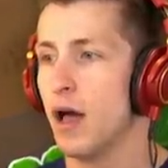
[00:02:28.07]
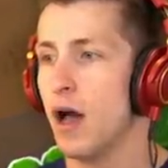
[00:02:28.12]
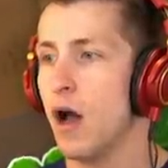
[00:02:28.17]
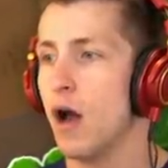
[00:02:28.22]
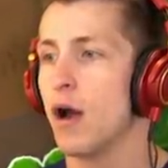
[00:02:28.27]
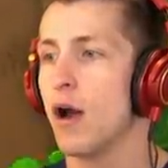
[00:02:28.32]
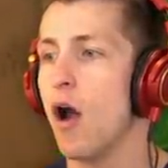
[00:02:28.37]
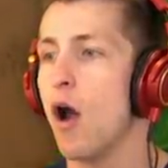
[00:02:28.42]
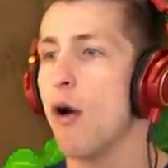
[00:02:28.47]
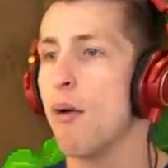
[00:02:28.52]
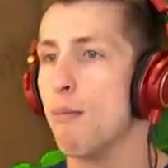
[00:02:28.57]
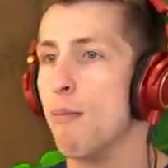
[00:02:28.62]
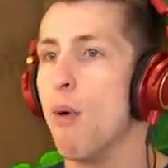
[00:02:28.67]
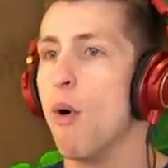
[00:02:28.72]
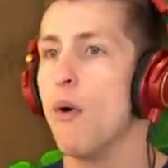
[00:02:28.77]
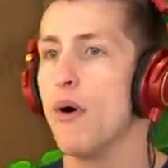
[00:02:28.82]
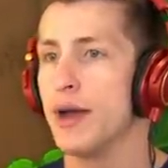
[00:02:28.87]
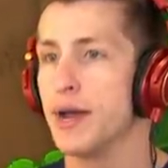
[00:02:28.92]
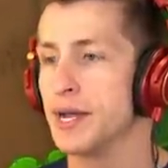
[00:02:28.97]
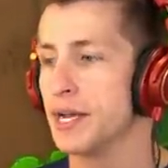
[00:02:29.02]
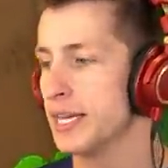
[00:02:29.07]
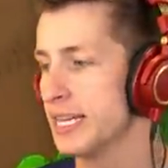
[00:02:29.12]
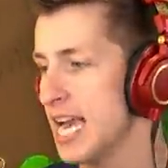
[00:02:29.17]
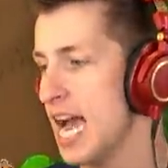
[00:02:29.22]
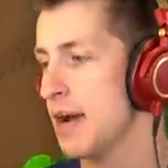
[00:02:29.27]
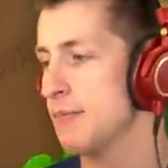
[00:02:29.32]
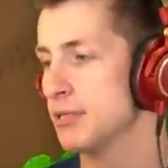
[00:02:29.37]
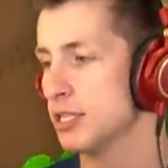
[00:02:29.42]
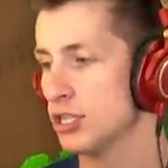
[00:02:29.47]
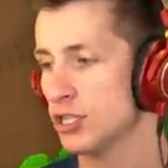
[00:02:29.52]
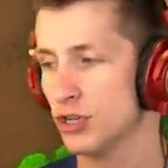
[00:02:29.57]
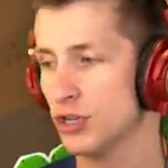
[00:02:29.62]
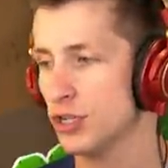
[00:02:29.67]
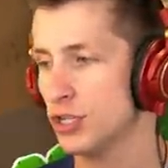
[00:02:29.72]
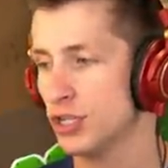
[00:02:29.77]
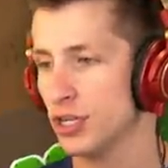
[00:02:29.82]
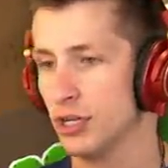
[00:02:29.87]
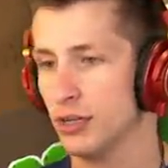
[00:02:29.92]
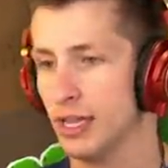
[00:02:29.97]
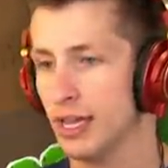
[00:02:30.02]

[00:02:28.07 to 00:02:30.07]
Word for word: our, our boy, Captain Churchill.